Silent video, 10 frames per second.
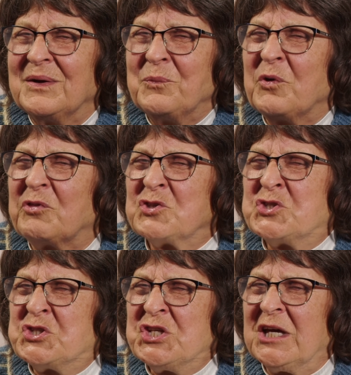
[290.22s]
with a
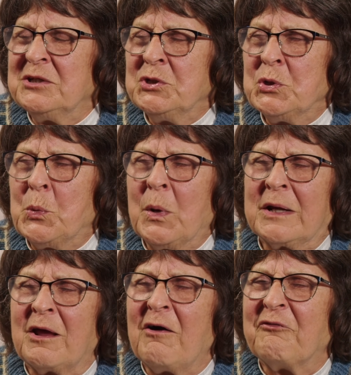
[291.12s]

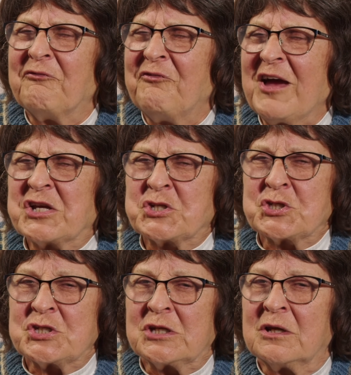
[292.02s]
genuine
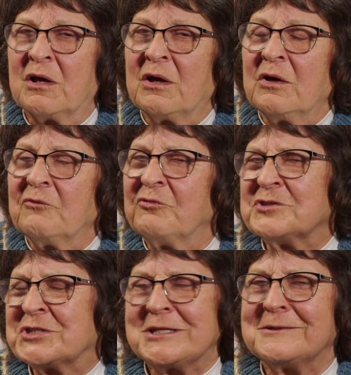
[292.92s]
affection
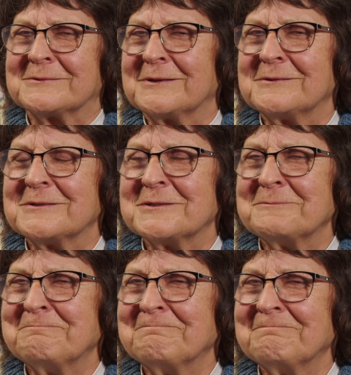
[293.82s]
for
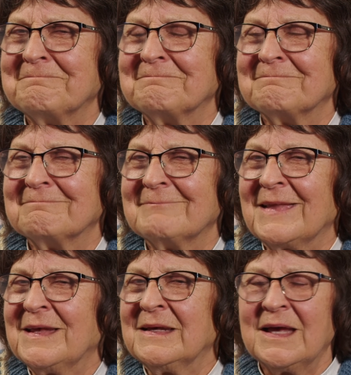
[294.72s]
Jesus.
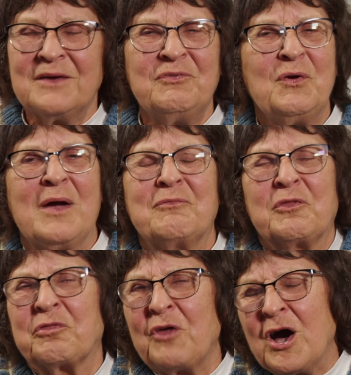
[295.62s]
Have you
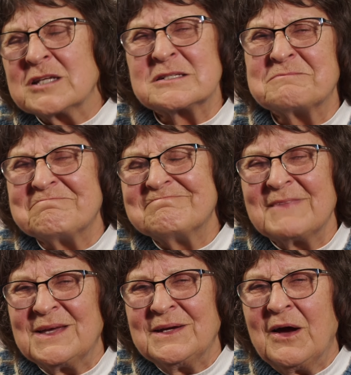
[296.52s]
ever thought
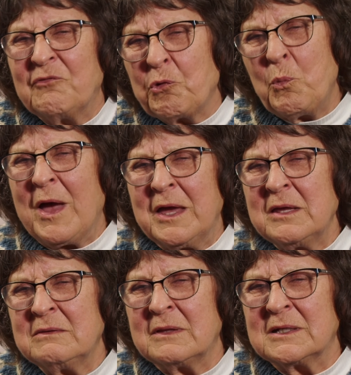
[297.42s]
of the
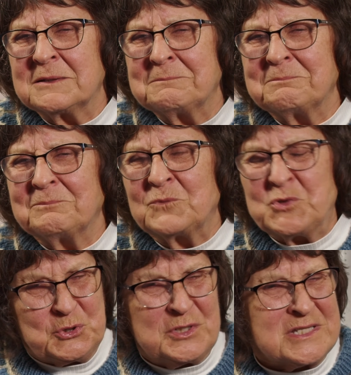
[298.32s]
way that
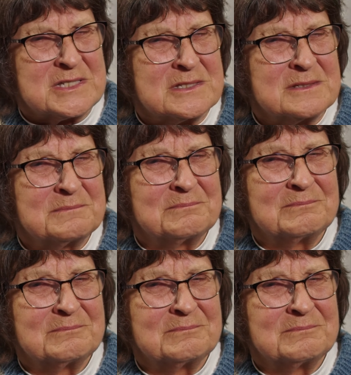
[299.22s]
Judas